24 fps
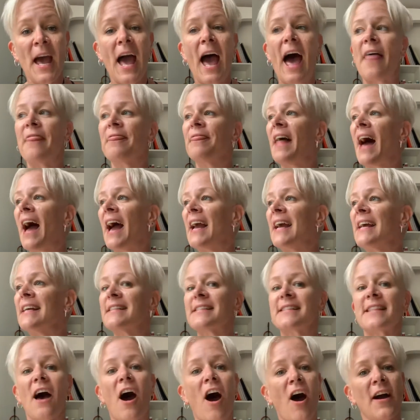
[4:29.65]
And that is
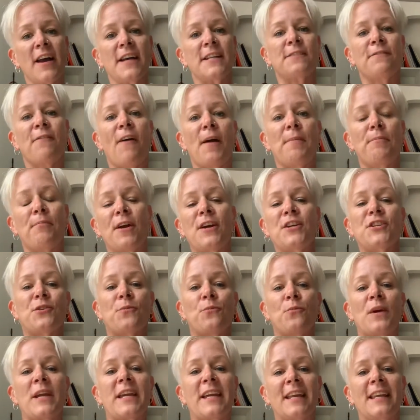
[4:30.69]
the highest vibration
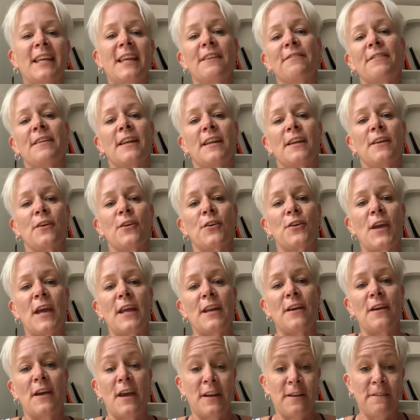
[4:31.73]
we can live in
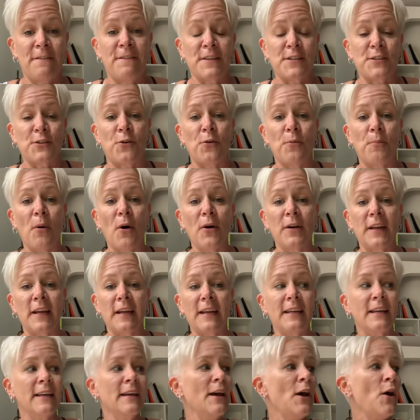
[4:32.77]
a physical
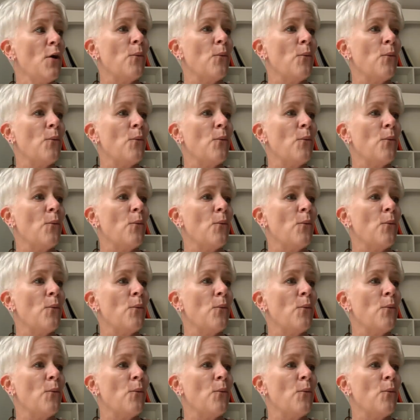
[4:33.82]
body.